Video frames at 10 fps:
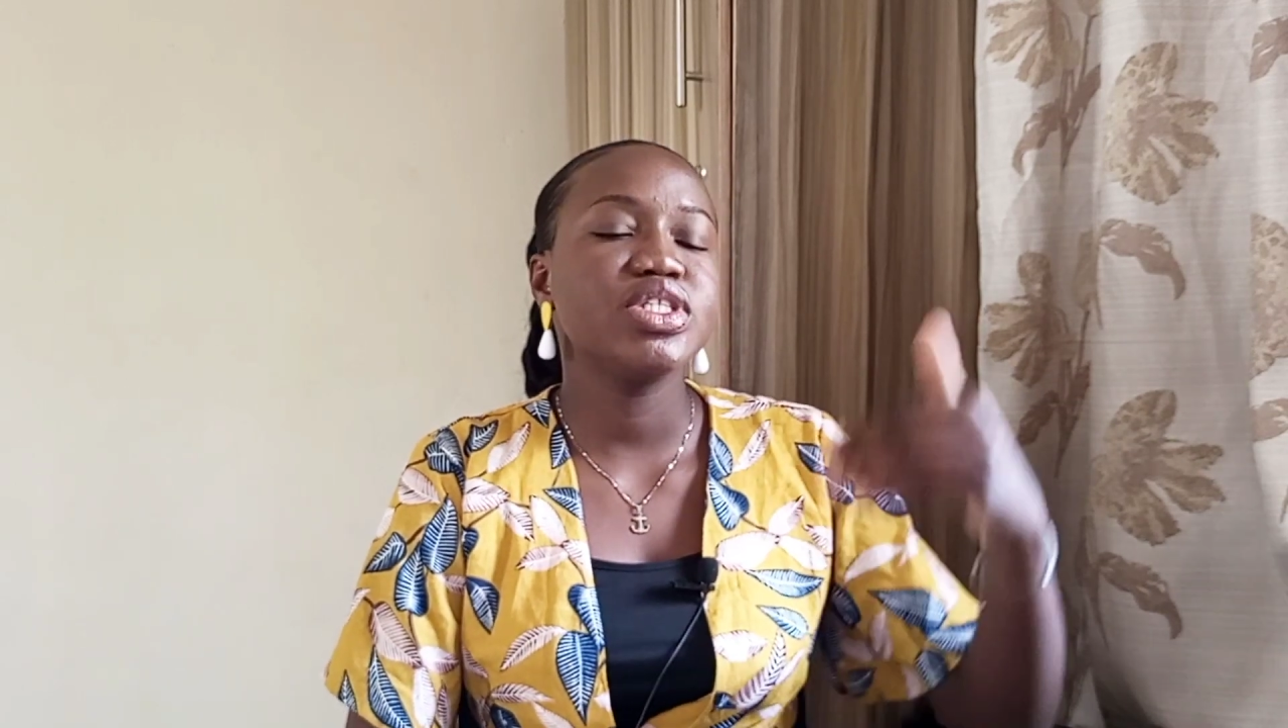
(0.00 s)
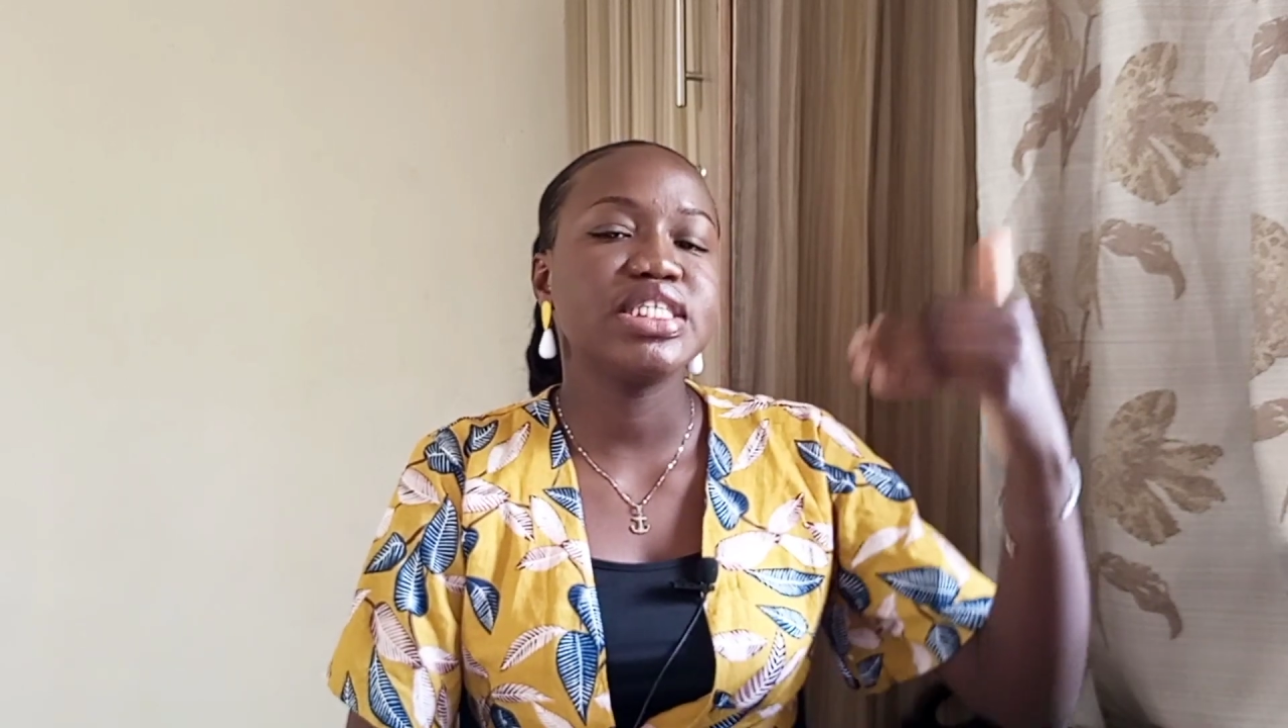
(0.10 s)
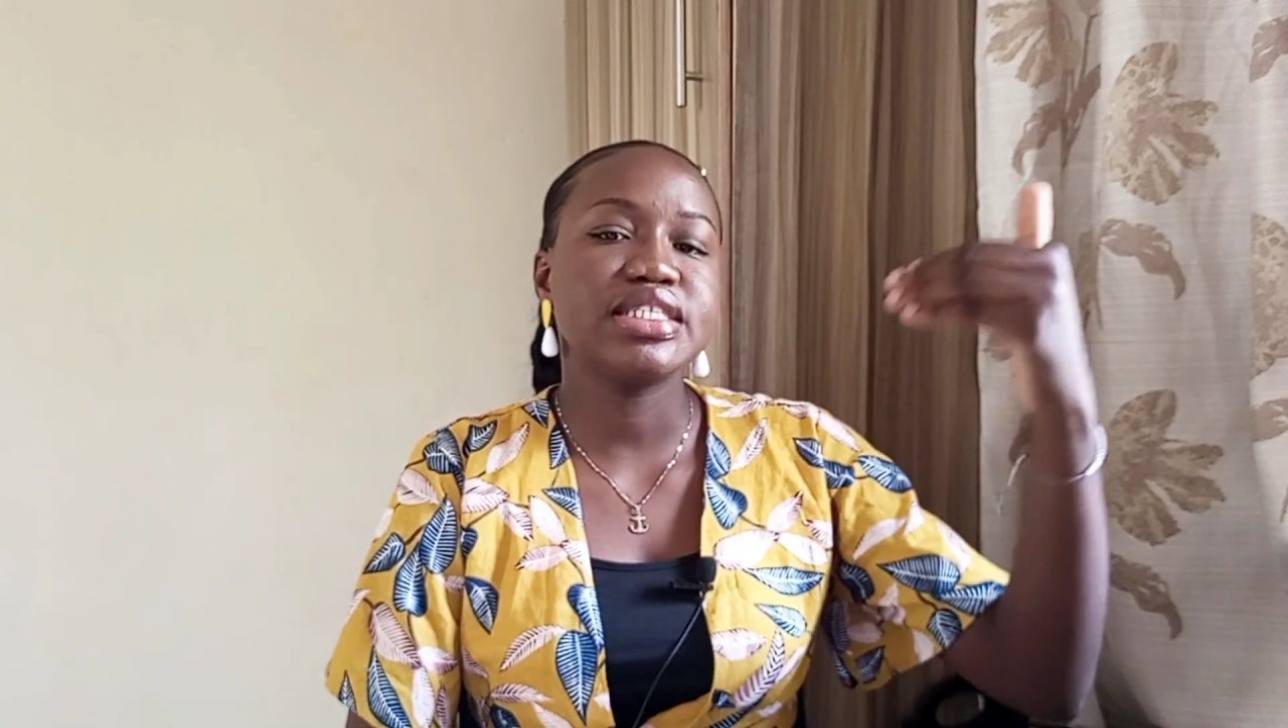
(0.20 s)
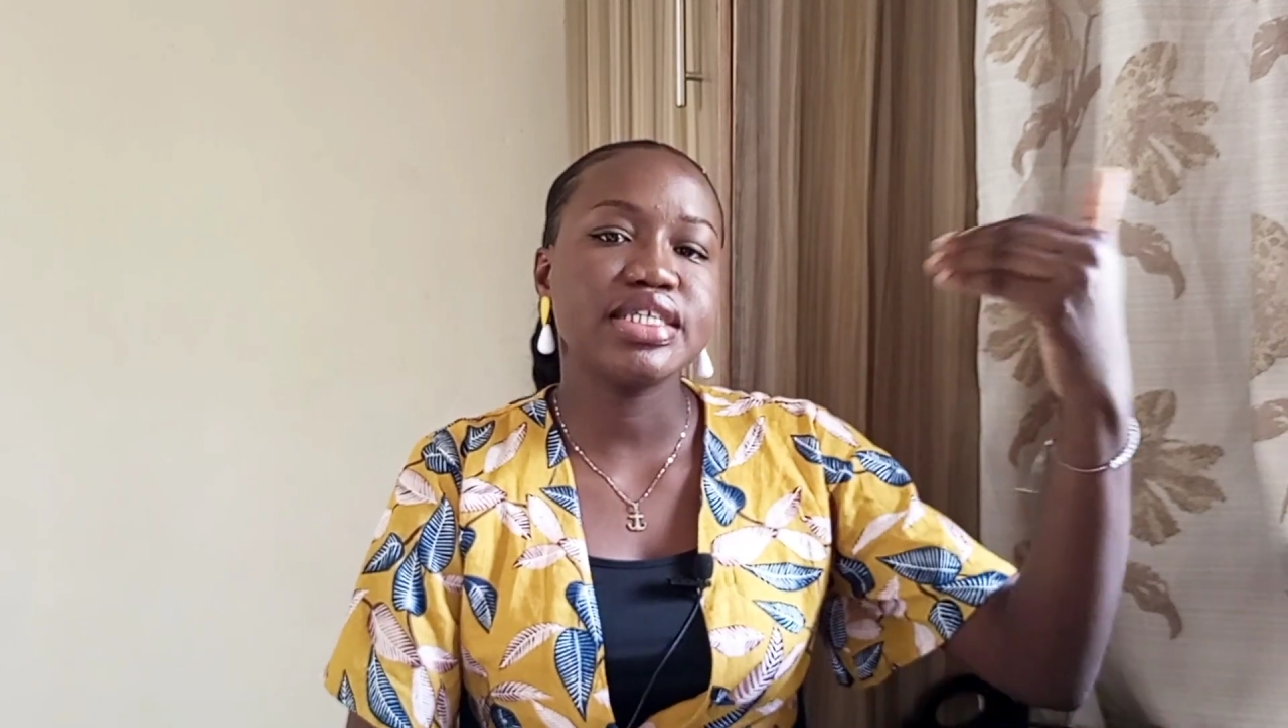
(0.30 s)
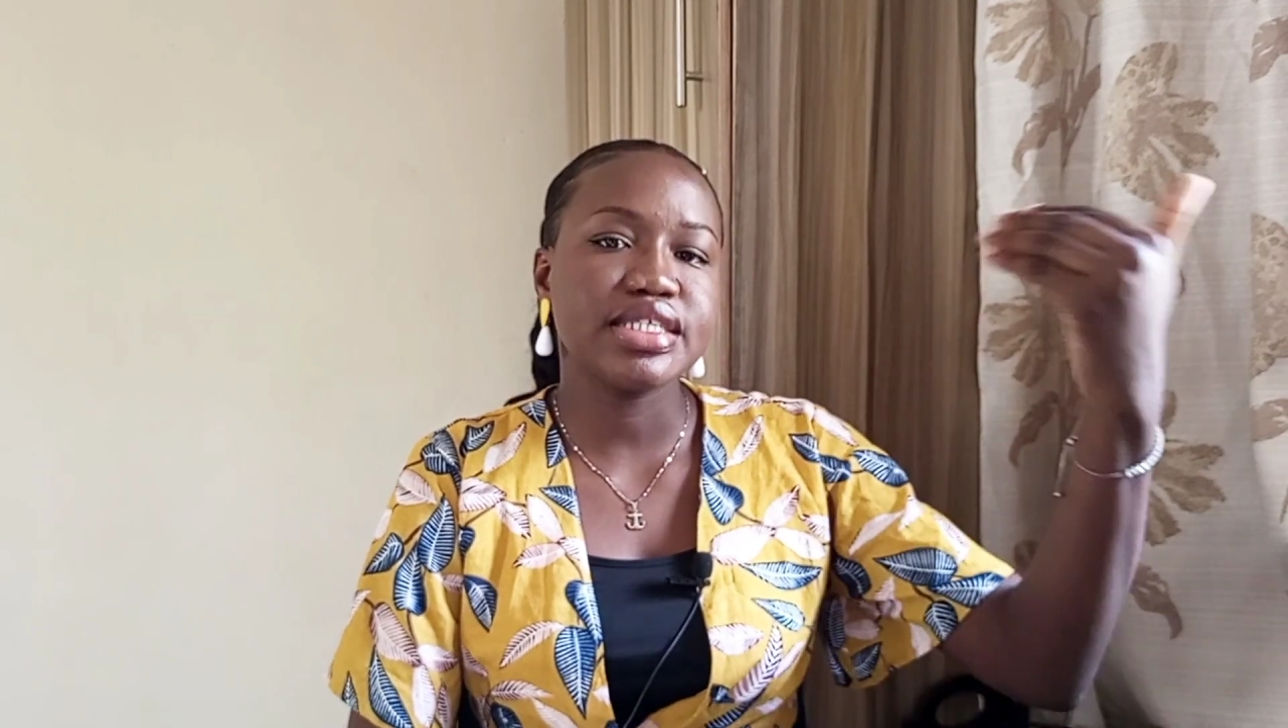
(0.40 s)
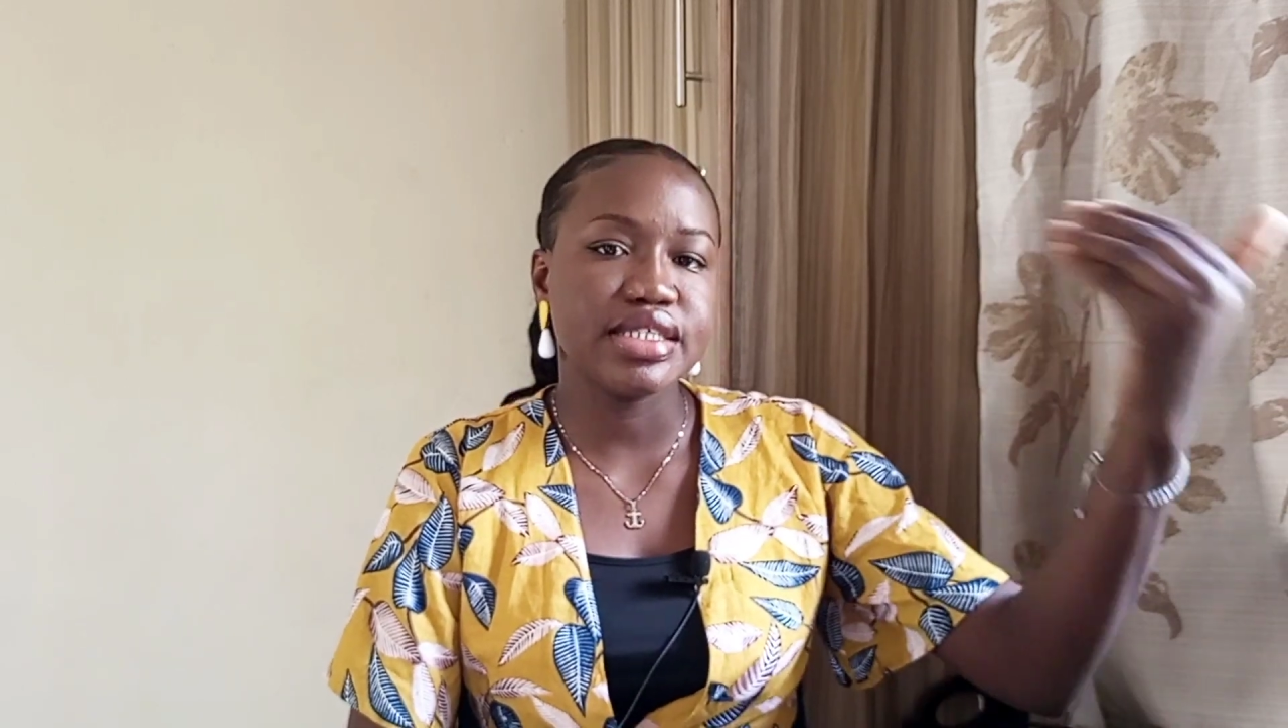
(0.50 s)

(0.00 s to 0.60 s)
they did in